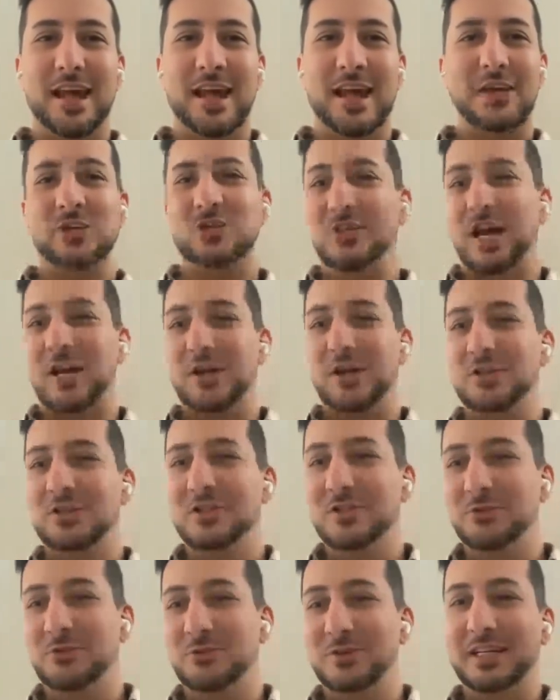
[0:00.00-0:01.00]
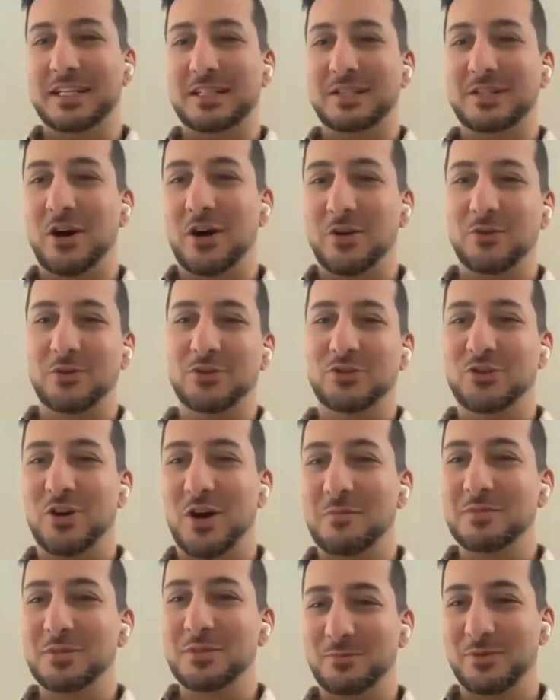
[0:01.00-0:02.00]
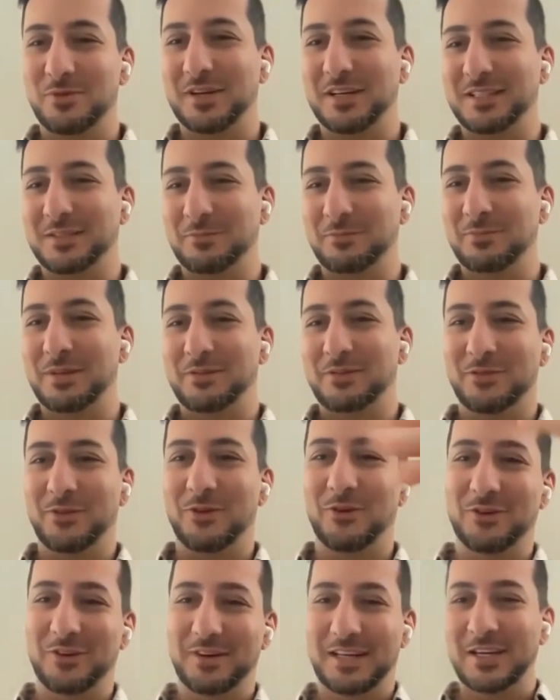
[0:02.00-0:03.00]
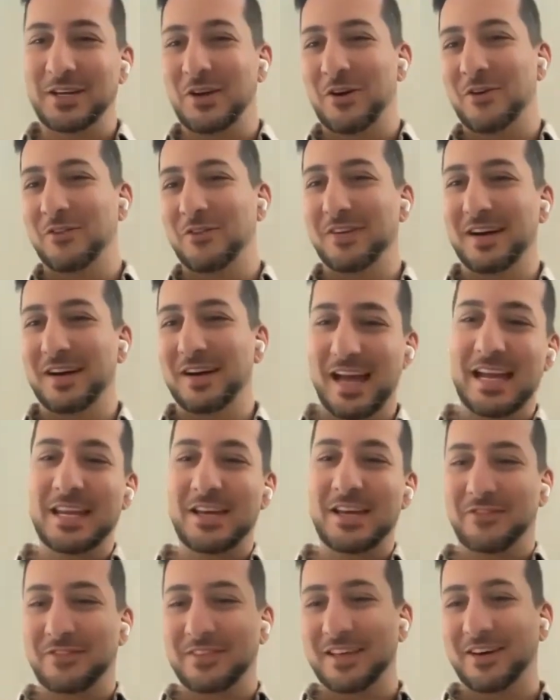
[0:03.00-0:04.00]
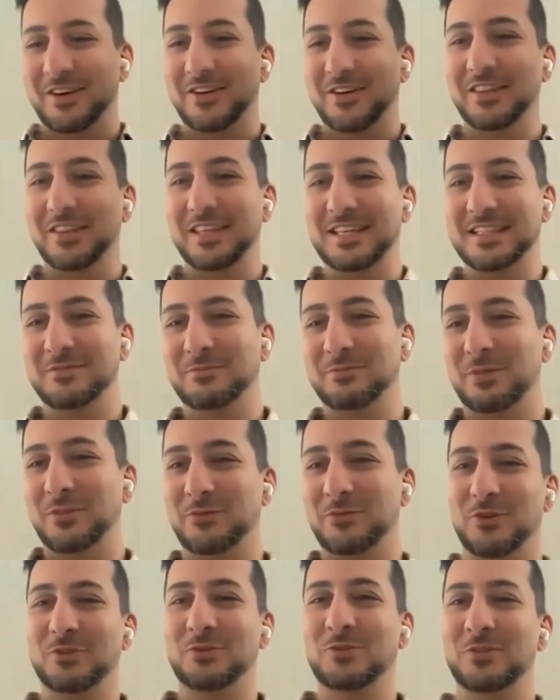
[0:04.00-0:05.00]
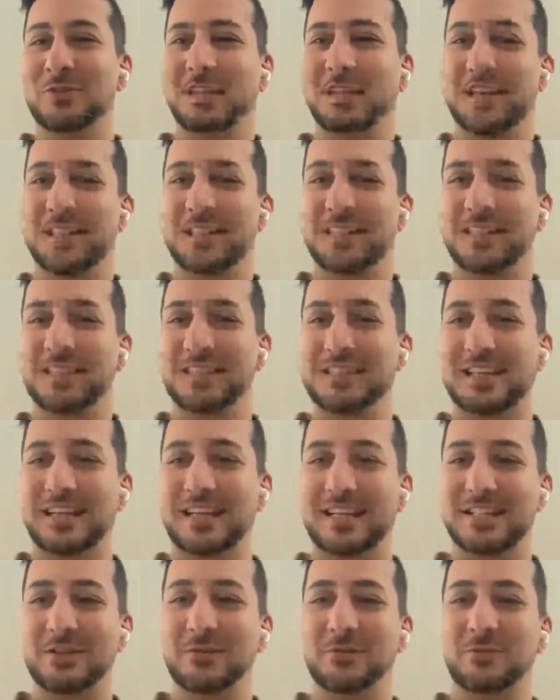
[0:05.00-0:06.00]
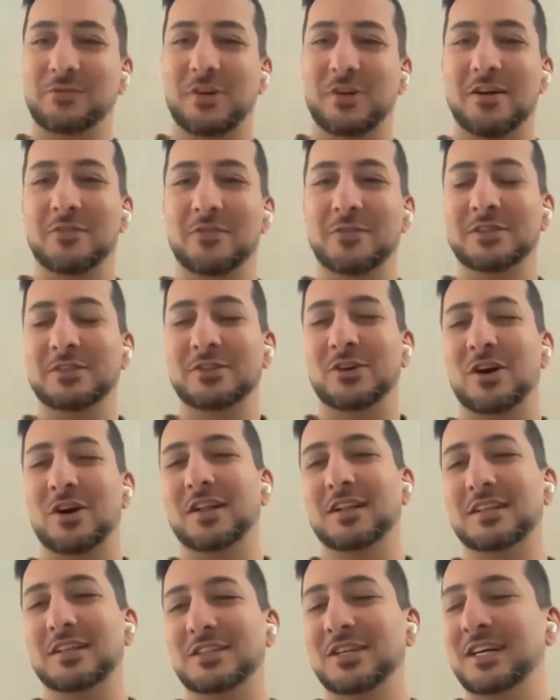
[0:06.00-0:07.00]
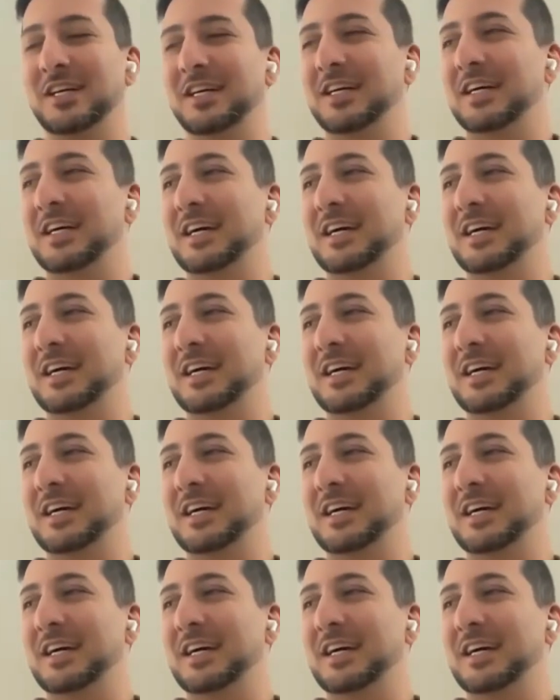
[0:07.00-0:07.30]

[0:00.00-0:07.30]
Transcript: Actually, I used to read Donald Trump's books before, you know, any of all this, before 2006, you know, before I went to college.